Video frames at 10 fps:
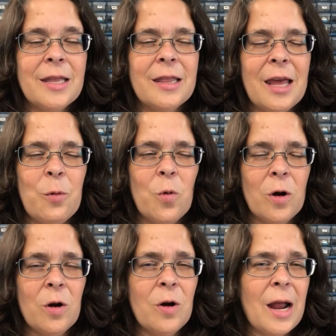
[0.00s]
They
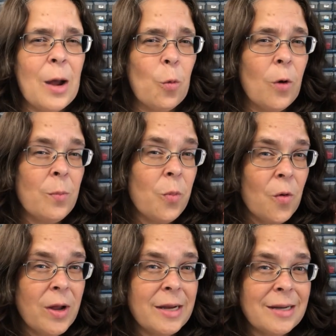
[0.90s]
were at one
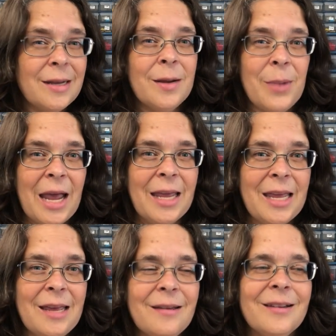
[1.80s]
point in a baggie,